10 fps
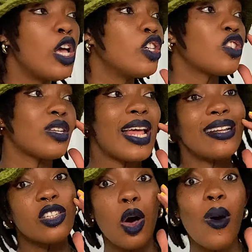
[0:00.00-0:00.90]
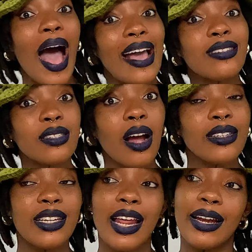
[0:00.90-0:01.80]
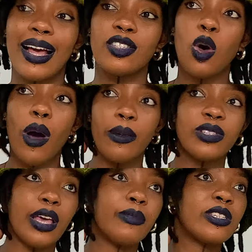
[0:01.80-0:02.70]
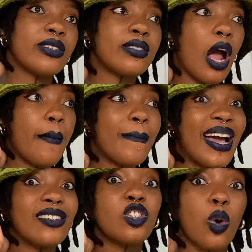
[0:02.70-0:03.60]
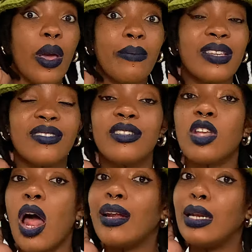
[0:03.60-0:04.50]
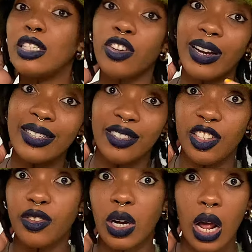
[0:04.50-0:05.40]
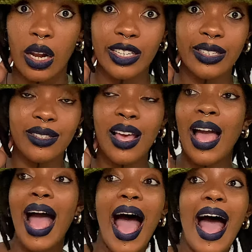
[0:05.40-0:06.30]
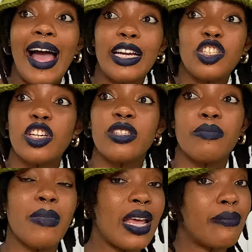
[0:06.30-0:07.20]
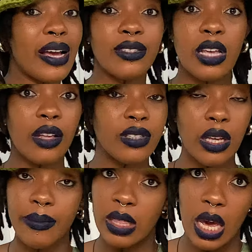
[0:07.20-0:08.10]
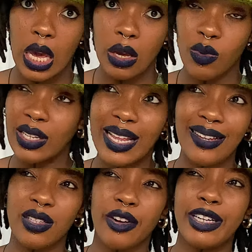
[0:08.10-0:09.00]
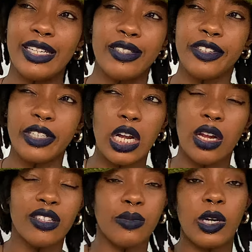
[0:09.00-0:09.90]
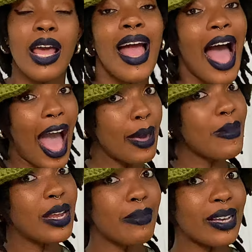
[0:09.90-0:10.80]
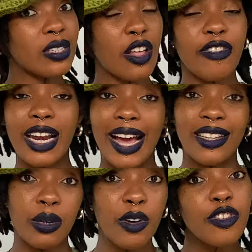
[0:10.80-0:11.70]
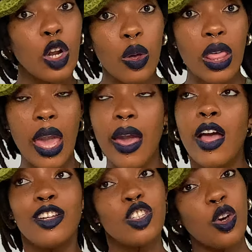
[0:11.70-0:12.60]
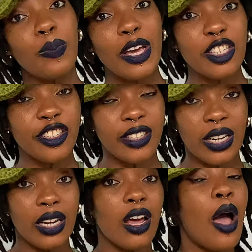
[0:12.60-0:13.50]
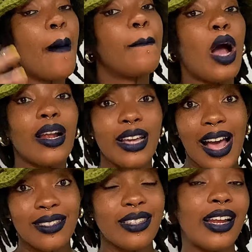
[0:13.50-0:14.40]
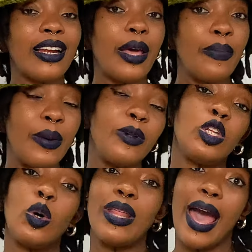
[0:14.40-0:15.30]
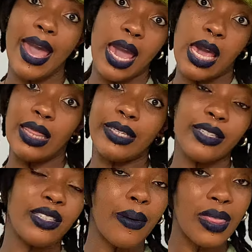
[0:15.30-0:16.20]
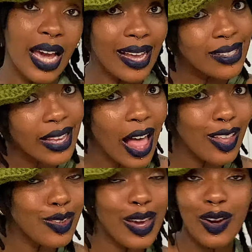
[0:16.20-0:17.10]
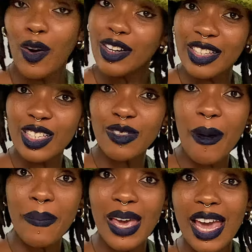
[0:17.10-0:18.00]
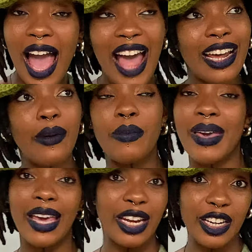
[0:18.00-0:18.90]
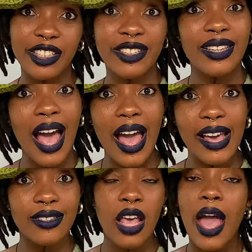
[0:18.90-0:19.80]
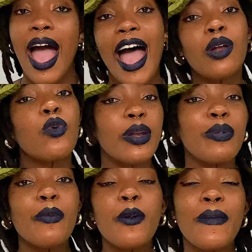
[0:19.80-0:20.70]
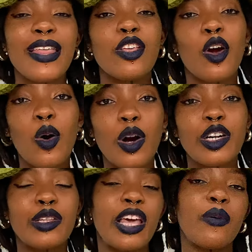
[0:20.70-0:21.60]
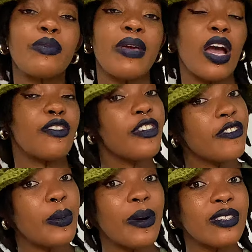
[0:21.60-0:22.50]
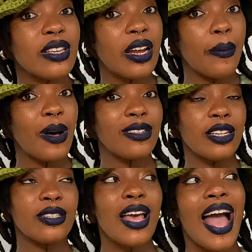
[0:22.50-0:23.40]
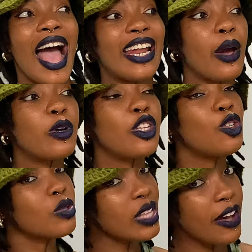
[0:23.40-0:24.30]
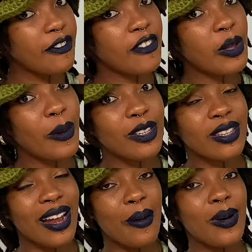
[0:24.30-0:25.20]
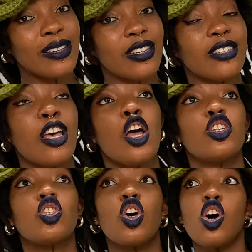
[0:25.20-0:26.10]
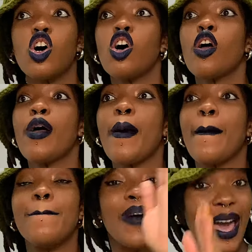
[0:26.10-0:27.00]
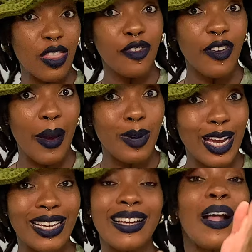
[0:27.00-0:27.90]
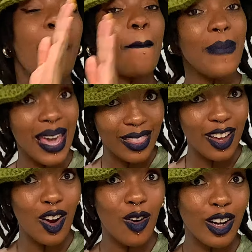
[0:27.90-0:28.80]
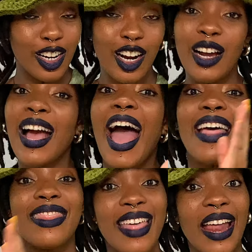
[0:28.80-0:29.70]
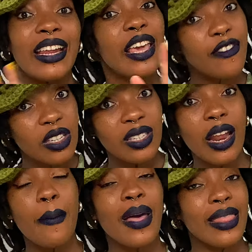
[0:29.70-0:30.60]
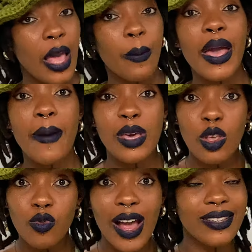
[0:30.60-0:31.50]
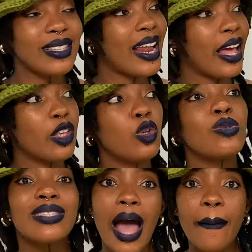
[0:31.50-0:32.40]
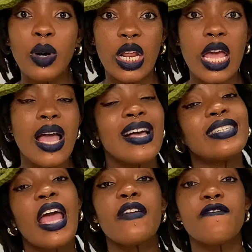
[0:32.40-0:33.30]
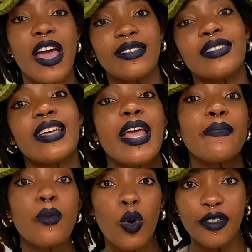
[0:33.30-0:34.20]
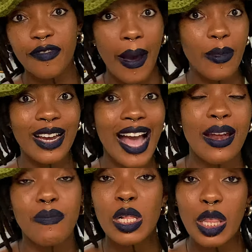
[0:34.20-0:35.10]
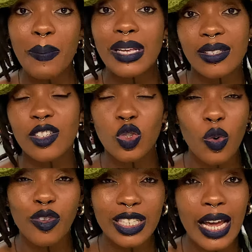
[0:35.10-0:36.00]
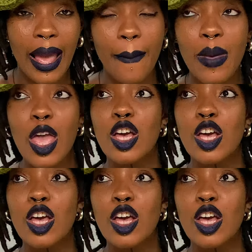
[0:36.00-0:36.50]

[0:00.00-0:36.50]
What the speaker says: So that's how I started, and that's how I was able to start my sewing business on literally $0. I just made myself something. Well, that's not really $0, but I made myself an item of clothing, took pictures in it, broadcast it and let people know that, hey, this is something I sell. You can order this from me and I will make it in your size. And when people made their order, they would make a 50% deposit, and I would use that 50% deposit to buy the fabric, make their order, and then give it to them, and they'll pay me the rest, and I'll use that money to invest in more fabric and build the business over time.